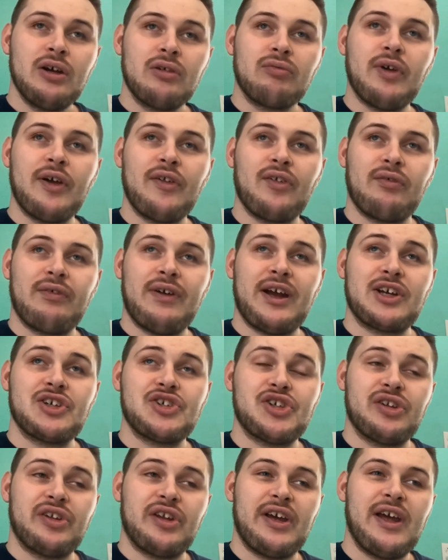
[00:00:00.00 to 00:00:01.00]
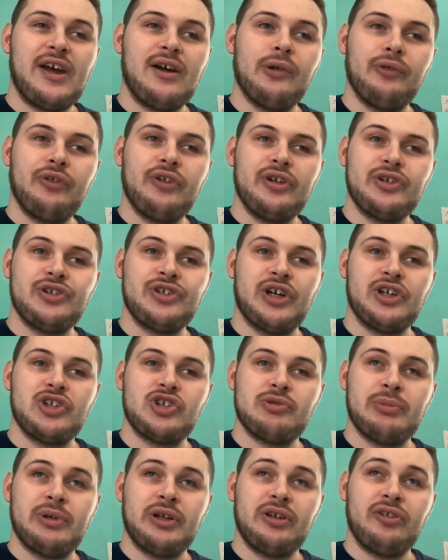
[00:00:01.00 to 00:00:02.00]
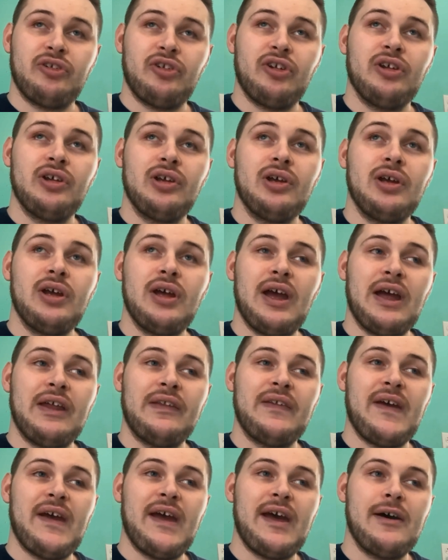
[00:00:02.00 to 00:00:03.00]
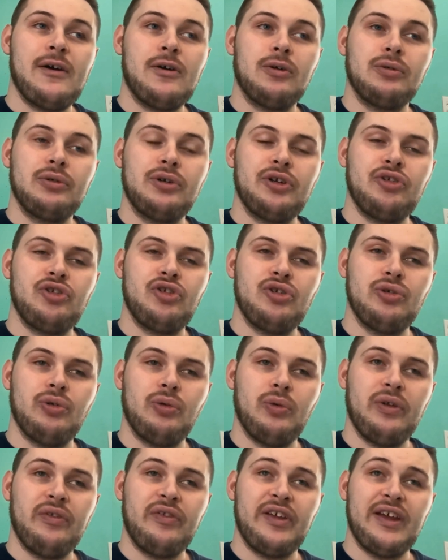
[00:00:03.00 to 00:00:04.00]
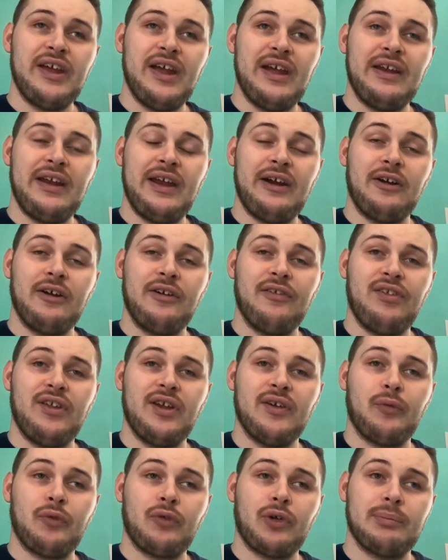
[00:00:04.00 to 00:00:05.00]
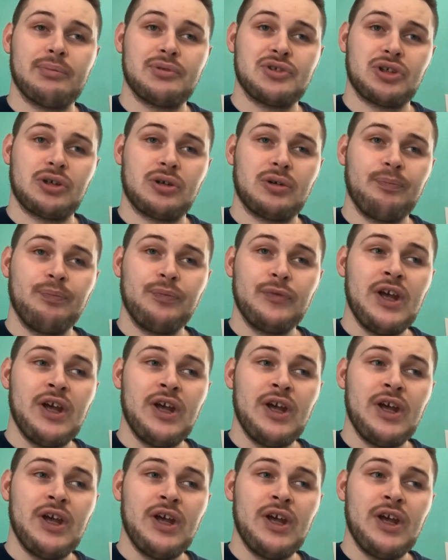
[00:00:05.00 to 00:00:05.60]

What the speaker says: resurrection, they held to judgment, and they held to the inerrancy of scripture.